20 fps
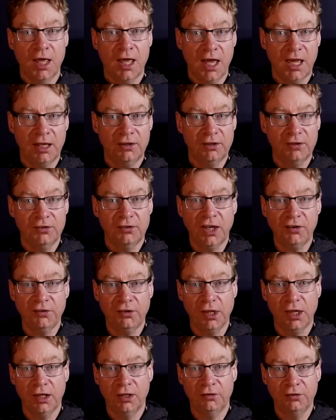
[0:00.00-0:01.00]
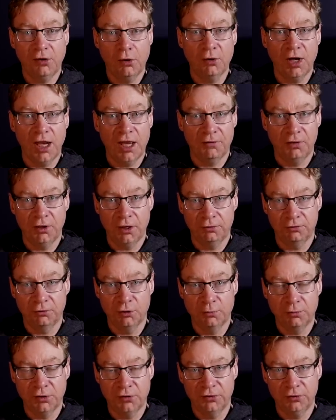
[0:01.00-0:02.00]
And Tesla don't have enough
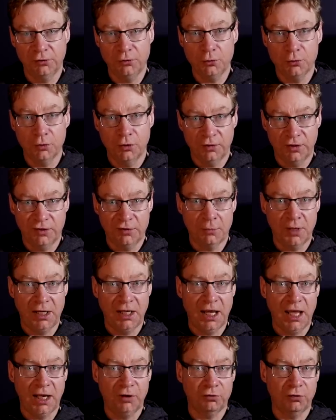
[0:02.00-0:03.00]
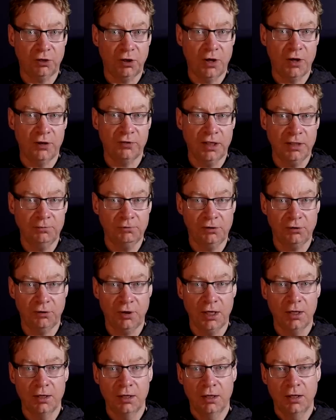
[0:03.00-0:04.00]
room to store this many extra cars in
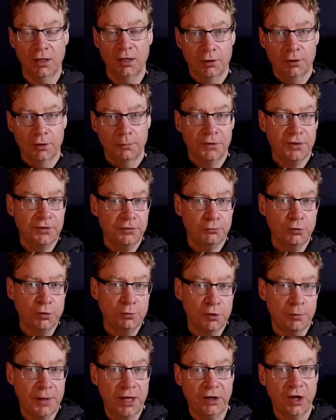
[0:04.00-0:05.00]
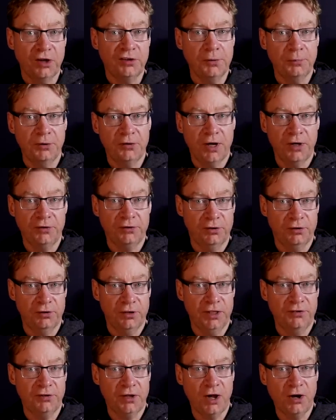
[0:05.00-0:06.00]
inventory. But this rumor about cutting production
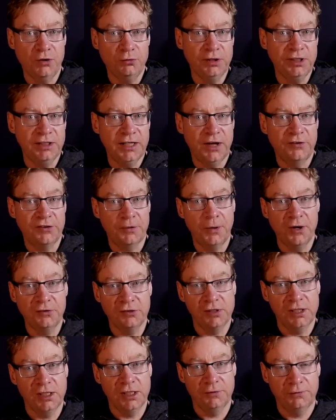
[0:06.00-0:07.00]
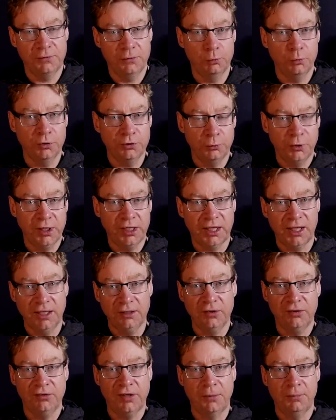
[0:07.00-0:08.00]
is only now supposedly for 1 week in
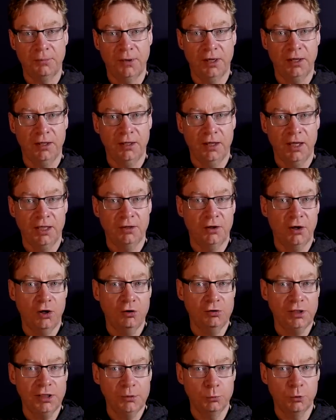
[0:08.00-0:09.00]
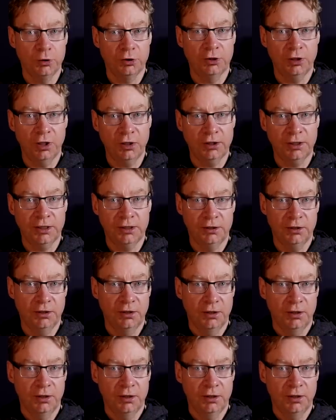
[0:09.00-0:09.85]
December and only one line.